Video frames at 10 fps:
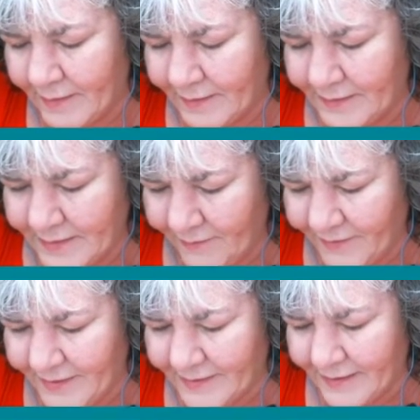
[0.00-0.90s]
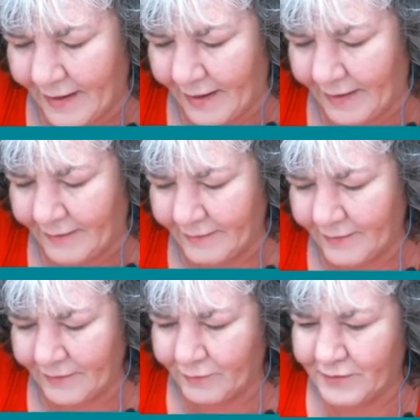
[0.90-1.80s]
Except for this guy
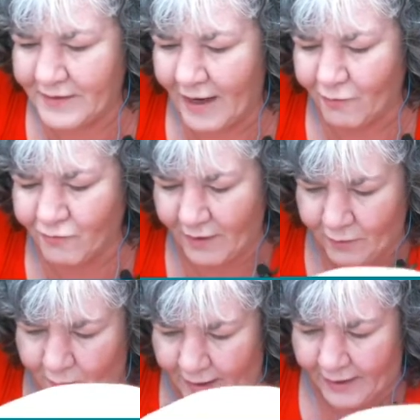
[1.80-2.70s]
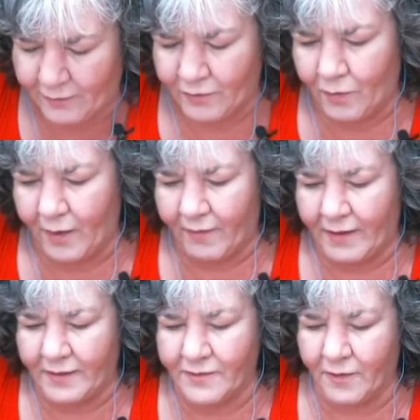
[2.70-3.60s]
who's now run away. I don't know where he
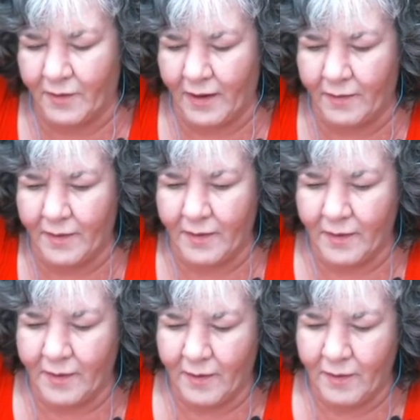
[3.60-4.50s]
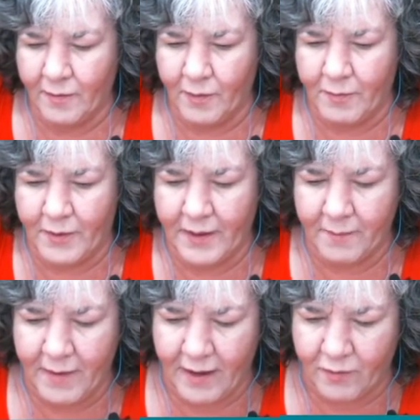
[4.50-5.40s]
is. Okay. We'll put him
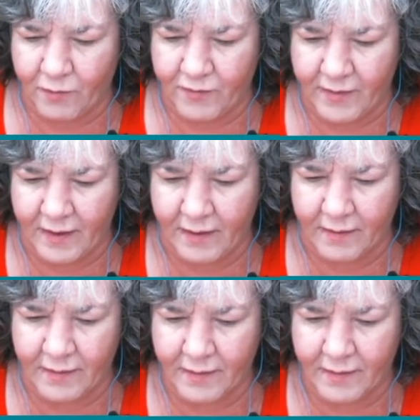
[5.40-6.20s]
back over there.